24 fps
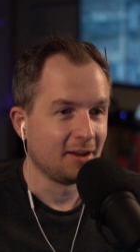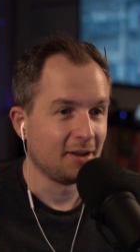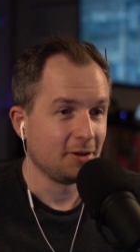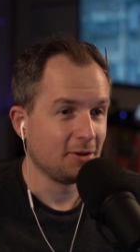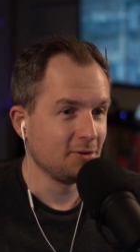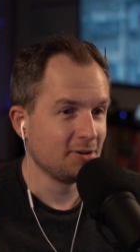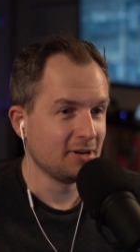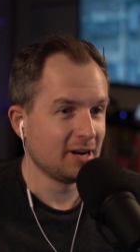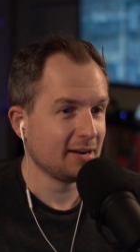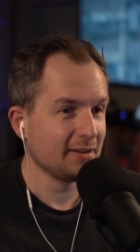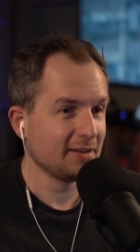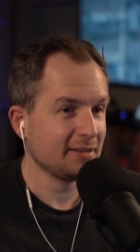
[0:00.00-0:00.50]

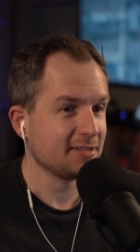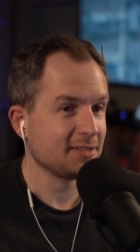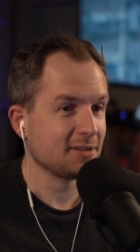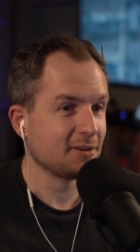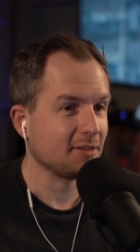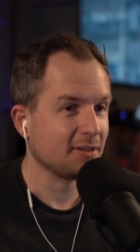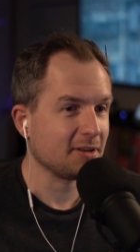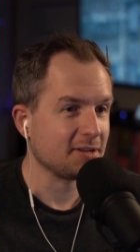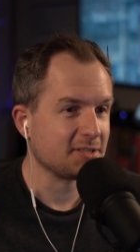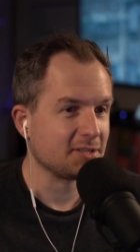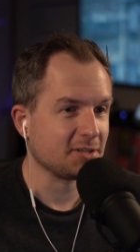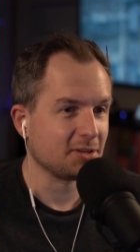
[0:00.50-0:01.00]
You're not
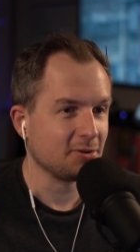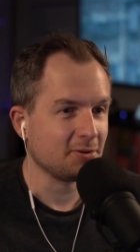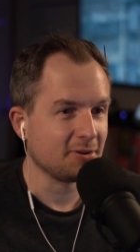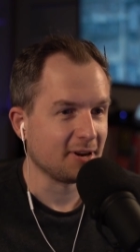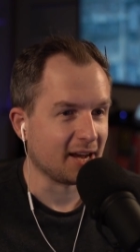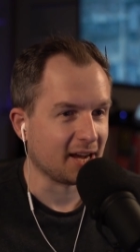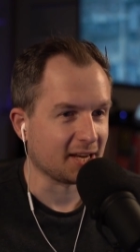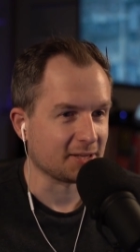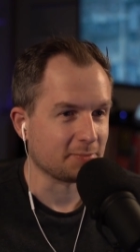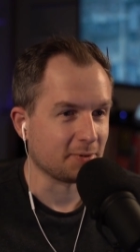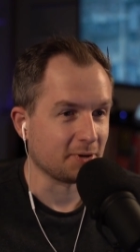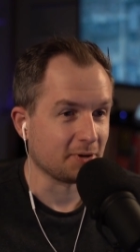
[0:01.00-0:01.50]
necessarily a security
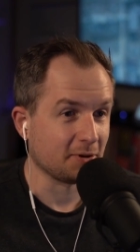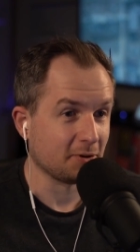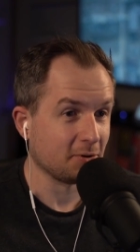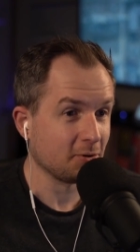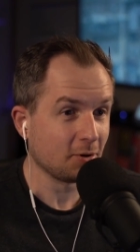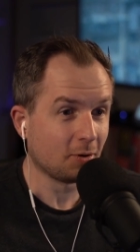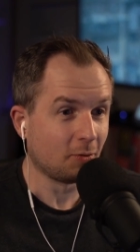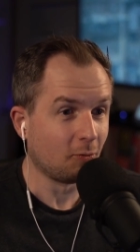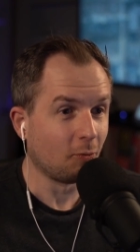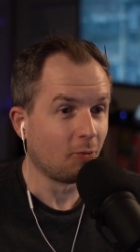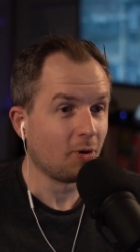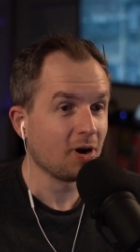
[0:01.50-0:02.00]
expert. You
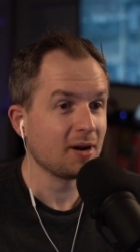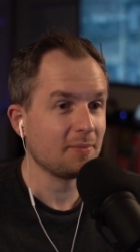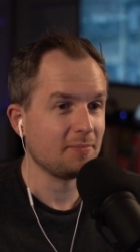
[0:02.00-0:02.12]
don't want